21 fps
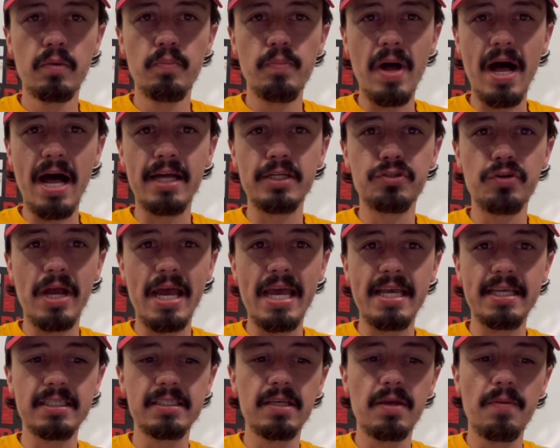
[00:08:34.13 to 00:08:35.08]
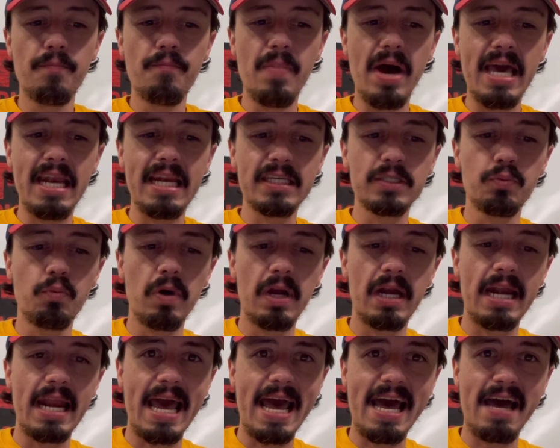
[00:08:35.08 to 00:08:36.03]
Padres minus one
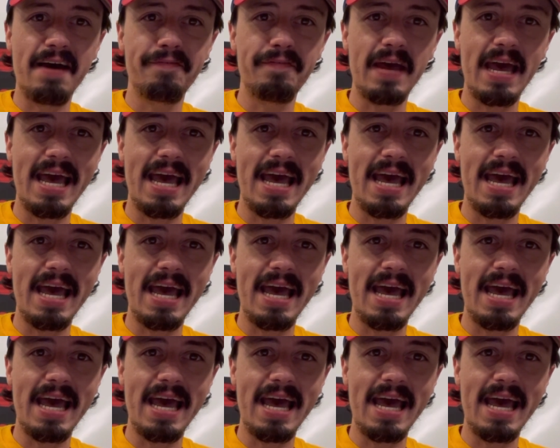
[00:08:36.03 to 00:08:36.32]
and a half